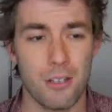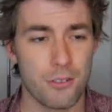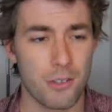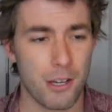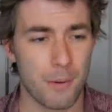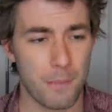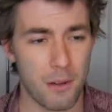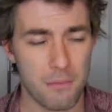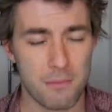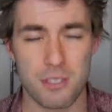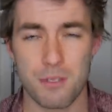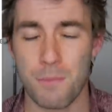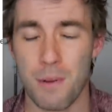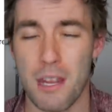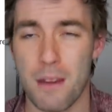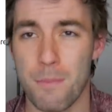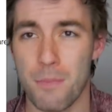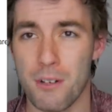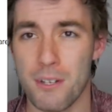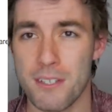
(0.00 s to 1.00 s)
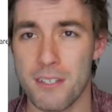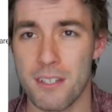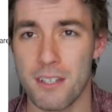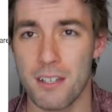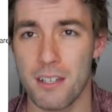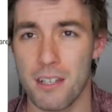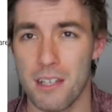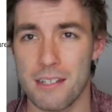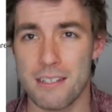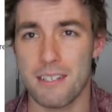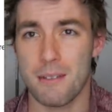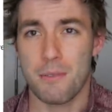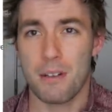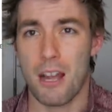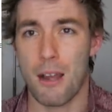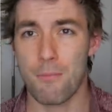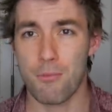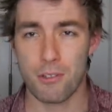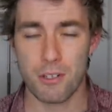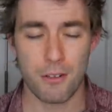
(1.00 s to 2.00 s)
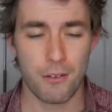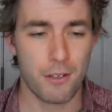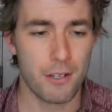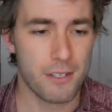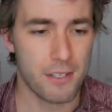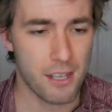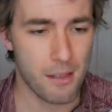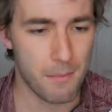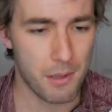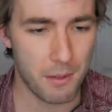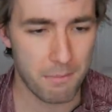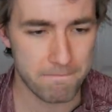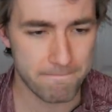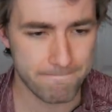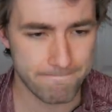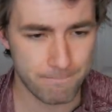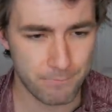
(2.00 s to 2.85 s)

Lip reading: kind of publish papers, and see what opportunities come up.